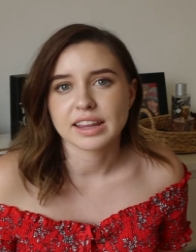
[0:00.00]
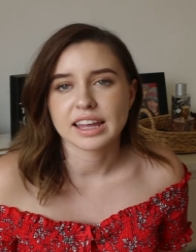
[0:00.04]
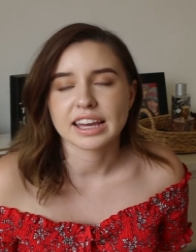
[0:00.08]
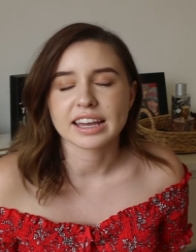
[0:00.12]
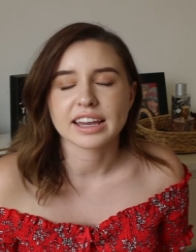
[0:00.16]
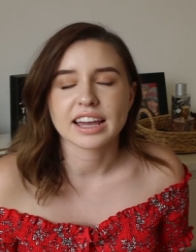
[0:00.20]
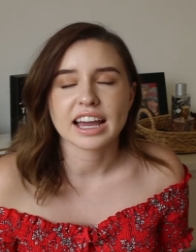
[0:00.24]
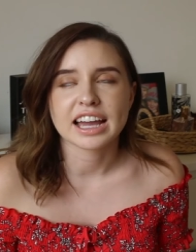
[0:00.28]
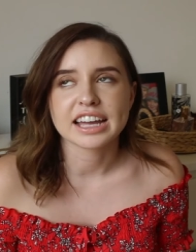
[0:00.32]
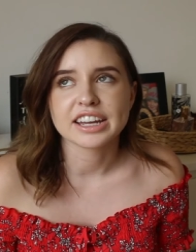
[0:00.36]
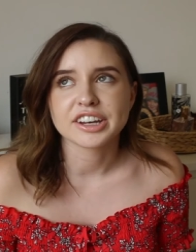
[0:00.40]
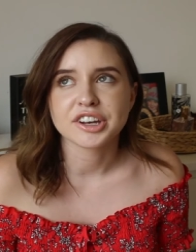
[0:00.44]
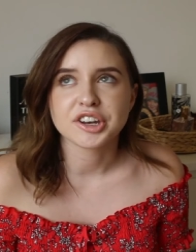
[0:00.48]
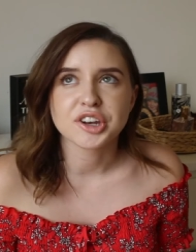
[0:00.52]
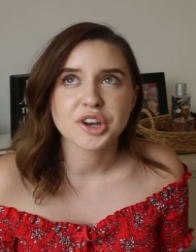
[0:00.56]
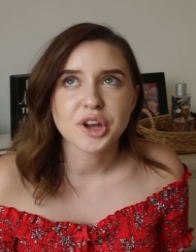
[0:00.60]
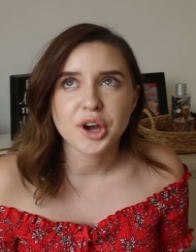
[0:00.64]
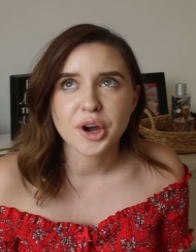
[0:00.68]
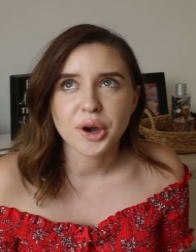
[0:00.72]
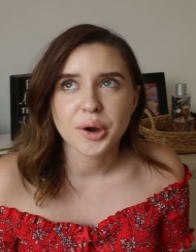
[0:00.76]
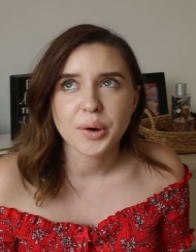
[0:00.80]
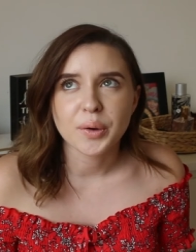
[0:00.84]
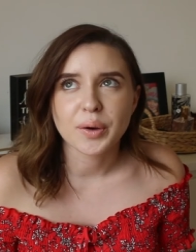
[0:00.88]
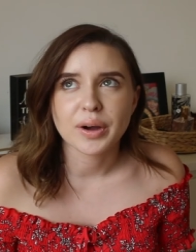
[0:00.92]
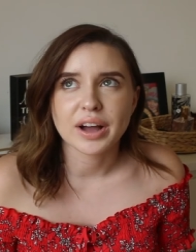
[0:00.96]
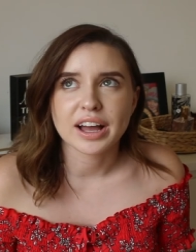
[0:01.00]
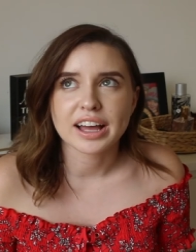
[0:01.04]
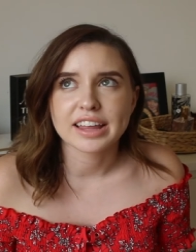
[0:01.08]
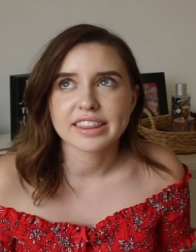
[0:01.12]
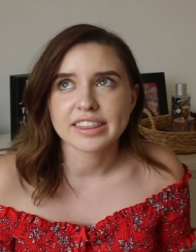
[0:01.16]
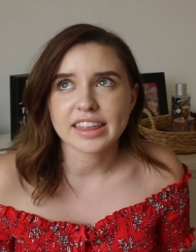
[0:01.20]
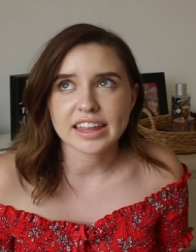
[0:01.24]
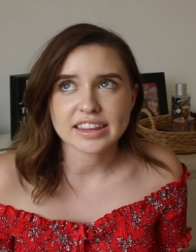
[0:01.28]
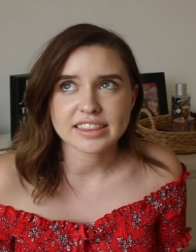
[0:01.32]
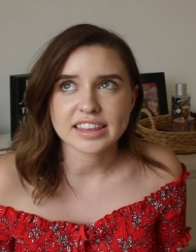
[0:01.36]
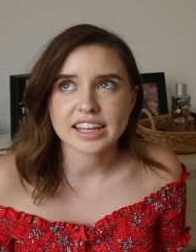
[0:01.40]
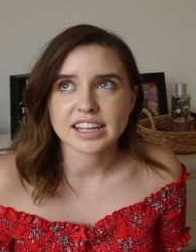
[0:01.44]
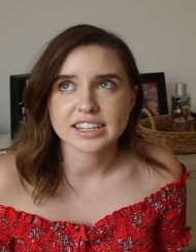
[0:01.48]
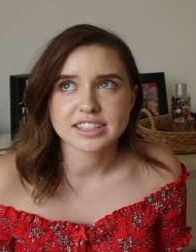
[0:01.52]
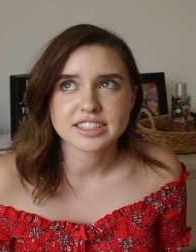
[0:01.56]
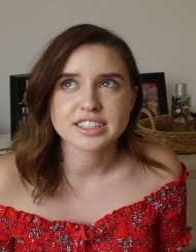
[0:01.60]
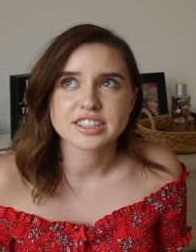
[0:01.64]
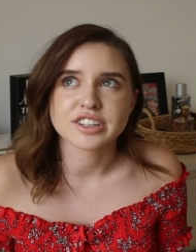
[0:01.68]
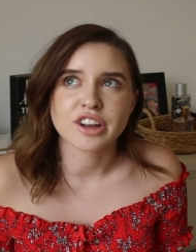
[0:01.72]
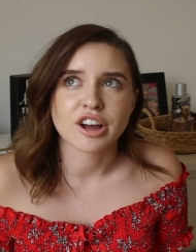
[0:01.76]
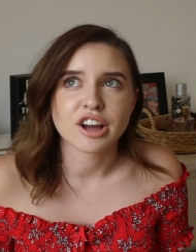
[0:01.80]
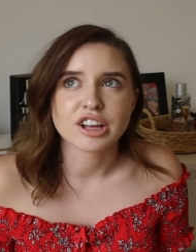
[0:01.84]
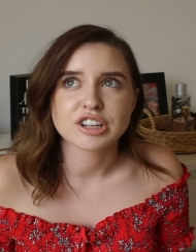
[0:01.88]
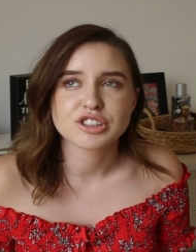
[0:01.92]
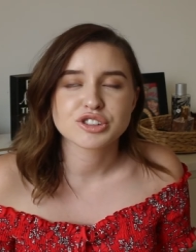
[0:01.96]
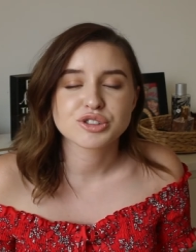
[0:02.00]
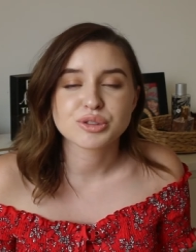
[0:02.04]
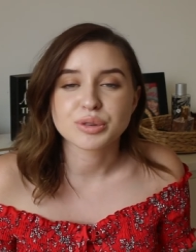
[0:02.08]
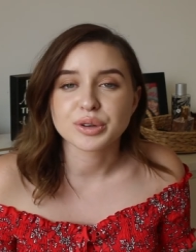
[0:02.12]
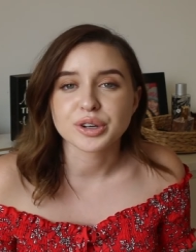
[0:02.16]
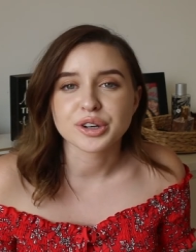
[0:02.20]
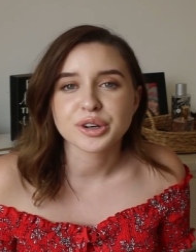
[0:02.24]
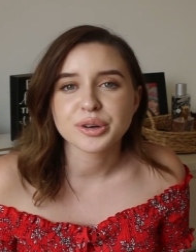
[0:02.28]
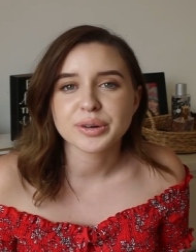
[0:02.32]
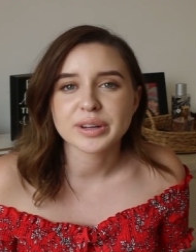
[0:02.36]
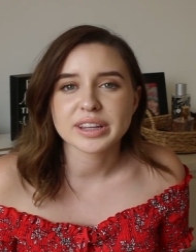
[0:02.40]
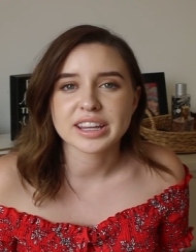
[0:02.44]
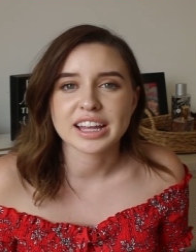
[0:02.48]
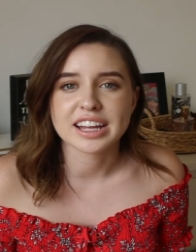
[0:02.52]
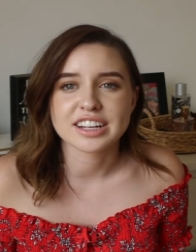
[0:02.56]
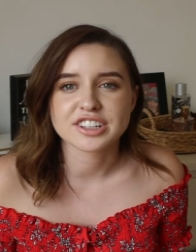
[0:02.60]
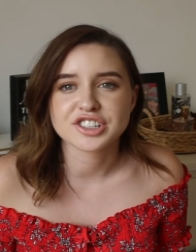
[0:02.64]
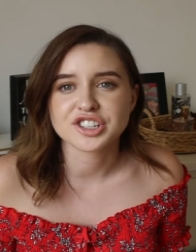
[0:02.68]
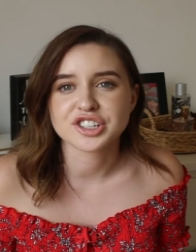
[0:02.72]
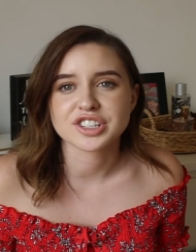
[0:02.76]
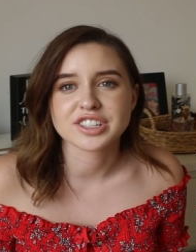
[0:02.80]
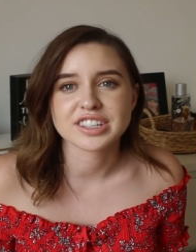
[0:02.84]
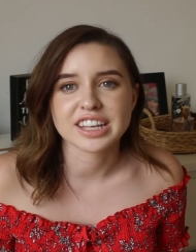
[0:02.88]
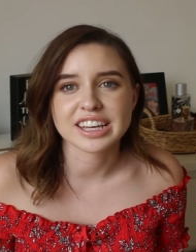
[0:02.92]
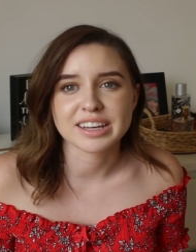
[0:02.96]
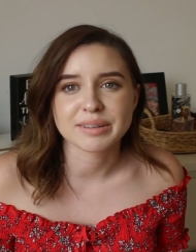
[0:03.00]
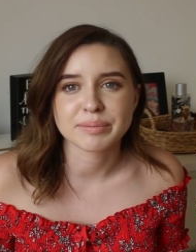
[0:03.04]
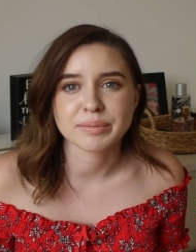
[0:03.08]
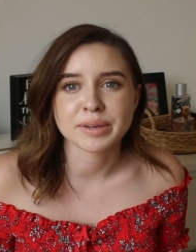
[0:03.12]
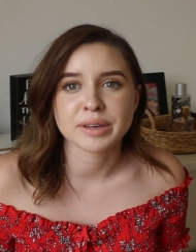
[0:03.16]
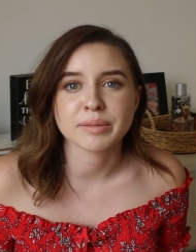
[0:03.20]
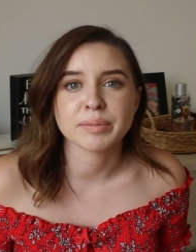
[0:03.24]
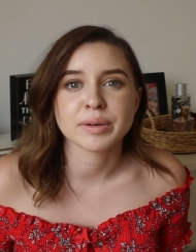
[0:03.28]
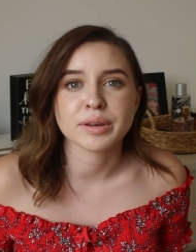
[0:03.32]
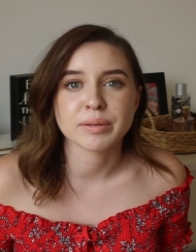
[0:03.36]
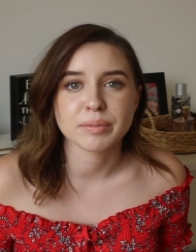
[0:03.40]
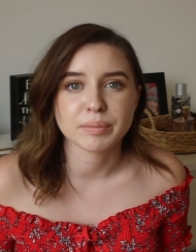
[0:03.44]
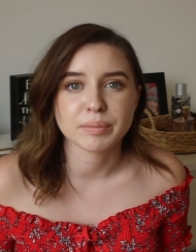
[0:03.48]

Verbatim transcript: Like, I know that that's not true, and that's just like me